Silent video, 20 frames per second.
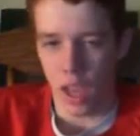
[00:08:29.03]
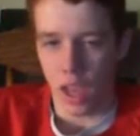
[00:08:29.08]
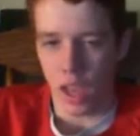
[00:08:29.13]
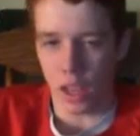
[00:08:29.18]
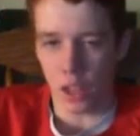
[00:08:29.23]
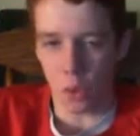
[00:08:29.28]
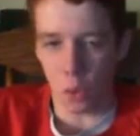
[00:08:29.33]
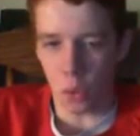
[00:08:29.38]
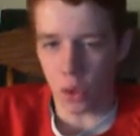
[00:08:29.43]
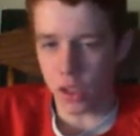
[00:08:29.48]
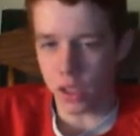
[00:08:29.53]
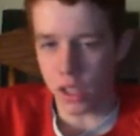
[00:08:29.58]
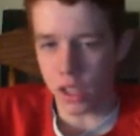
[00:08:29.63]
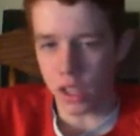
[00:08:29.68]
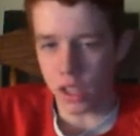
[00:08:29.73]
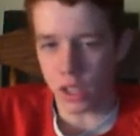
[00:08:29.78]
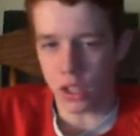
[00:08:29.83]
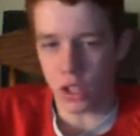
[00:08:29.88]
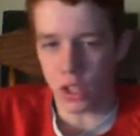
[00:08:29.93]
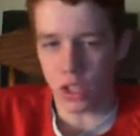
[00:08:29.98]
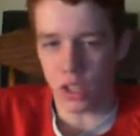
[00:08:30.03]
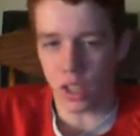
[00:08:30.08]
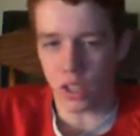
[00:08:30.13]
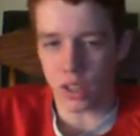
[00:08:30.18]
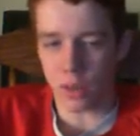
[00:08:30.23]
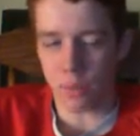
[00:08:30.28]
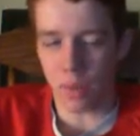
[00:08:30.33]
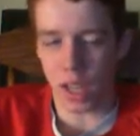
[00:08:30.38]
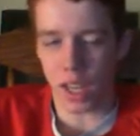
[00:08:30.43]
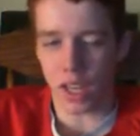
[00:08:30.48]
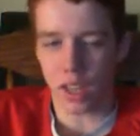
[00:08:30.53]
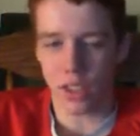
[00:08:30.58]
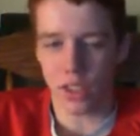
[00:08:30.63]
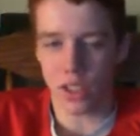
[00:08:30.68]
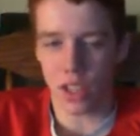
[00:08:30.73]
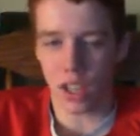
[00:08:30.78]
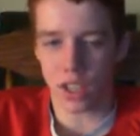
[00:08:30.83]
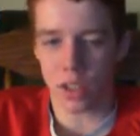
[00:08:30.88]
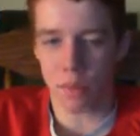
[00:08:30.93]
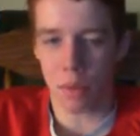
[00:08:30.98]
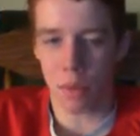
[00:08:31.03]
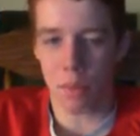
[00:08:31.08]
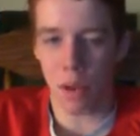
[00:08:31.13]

And the one thing that just doesn't make any sense to me,